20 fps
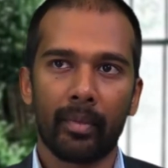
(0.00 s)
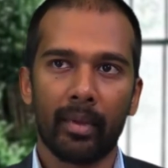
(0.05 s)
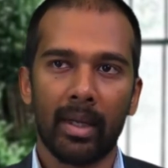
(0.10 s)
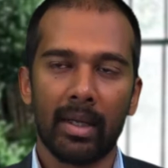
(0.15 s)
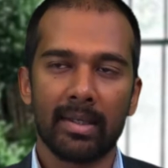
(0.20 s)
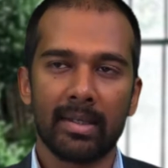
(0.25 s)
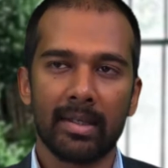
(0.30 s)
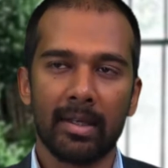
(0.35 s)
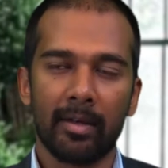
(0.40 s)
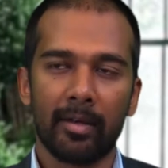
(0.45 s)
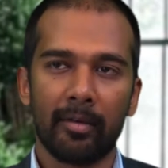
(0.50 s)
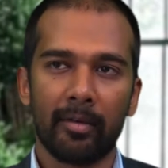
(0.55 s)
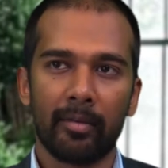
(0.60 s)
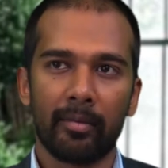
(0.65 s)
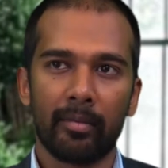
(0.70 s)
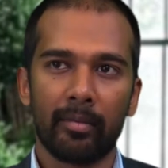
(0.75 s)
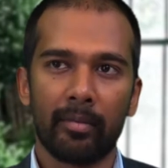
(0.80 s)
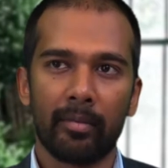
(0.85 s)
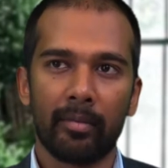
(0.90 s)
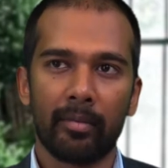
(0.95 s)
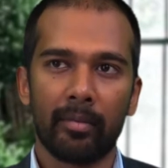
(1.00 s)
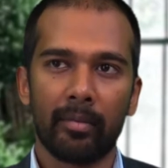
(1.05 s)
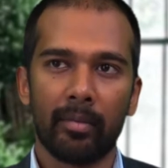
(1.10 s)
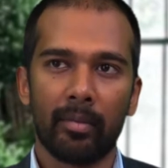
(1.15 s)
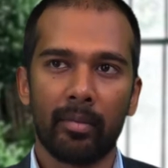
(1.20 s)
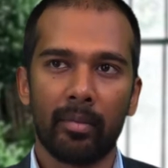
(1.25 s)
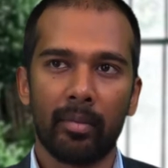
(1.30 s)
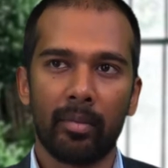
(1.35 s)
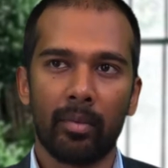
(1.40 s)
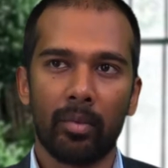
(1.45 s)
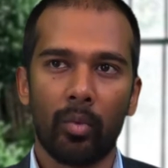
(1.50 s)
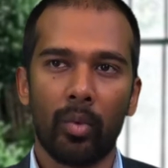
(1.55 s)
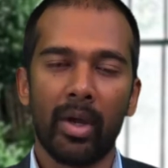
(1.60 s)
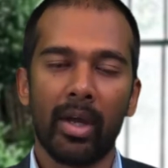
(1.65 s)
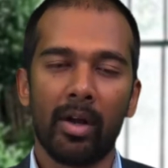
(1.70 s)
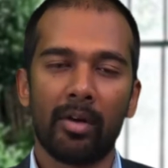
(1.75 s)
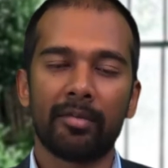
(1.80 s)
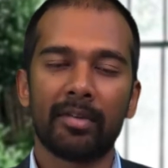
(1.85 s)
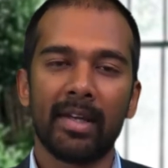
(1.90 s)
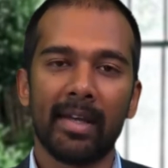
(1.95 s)
let's say,
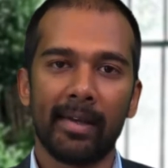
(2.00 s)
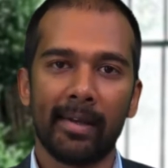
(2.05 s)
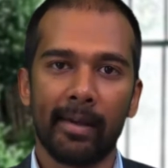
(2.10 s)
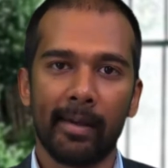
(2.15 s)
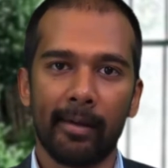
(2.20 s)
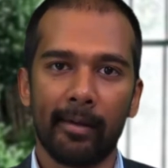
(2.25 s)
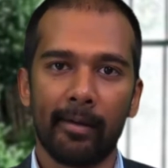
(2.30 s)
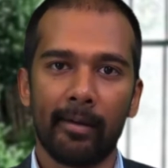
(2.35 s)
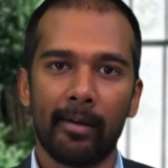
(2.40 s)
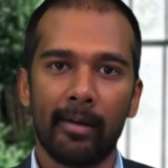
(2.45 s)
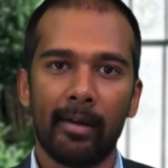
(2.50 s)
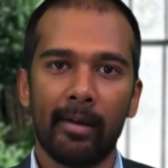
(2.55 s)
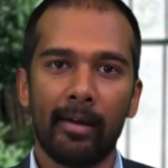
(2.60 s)
way of thinking,